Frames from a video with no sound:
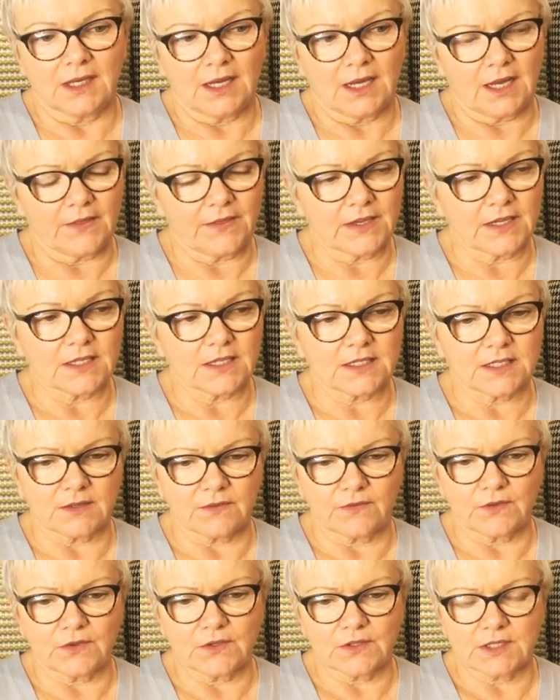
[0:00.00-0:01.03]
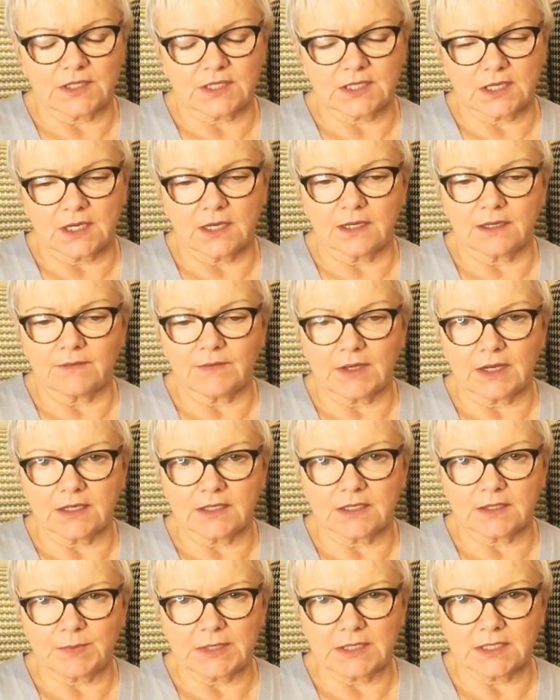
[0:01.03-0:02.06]
I think it's the first time there has
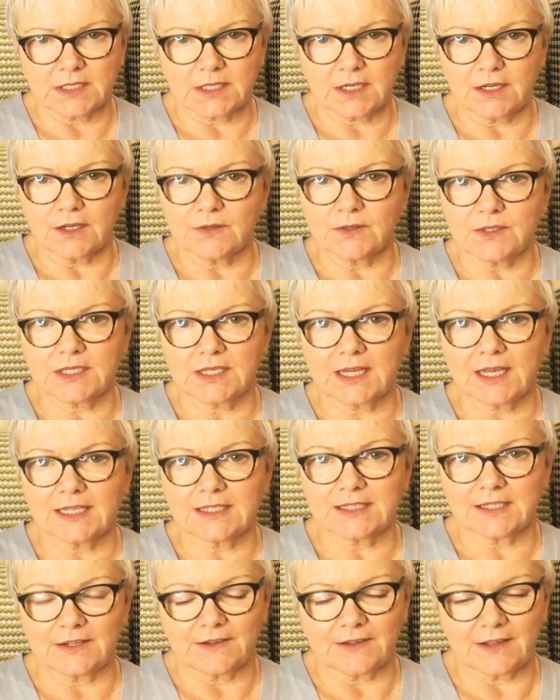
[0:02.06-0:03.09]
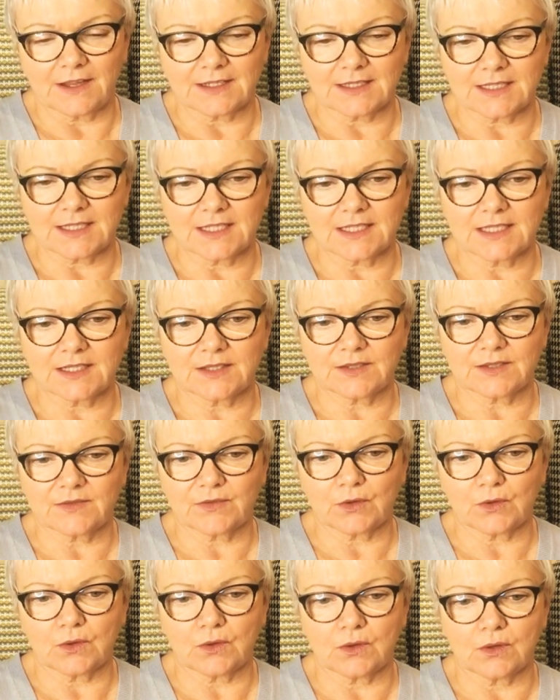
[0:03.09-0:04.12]
been as close together as this
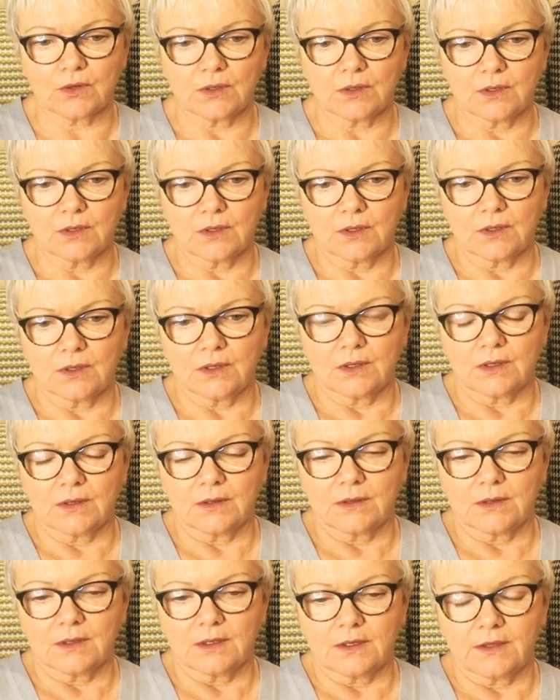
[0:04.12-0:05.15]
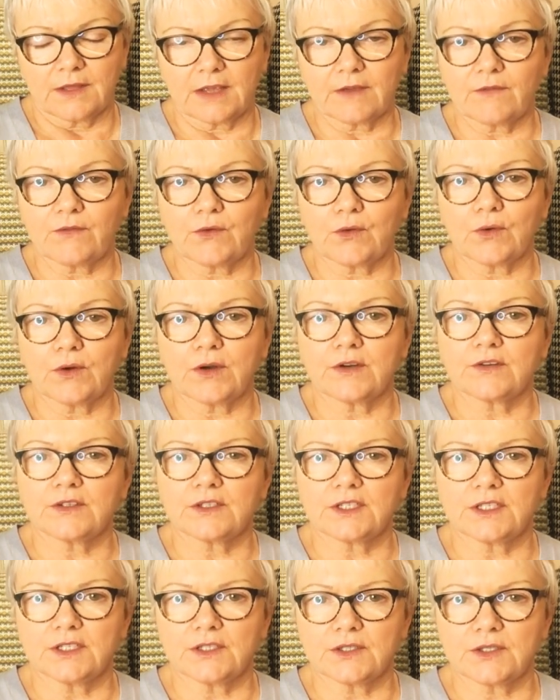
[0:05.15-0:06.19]
for, I think, 400
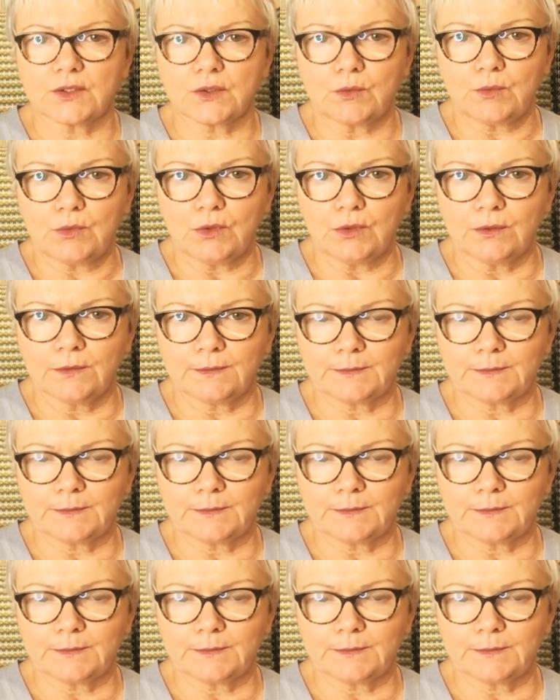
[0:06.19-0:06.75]
years or more.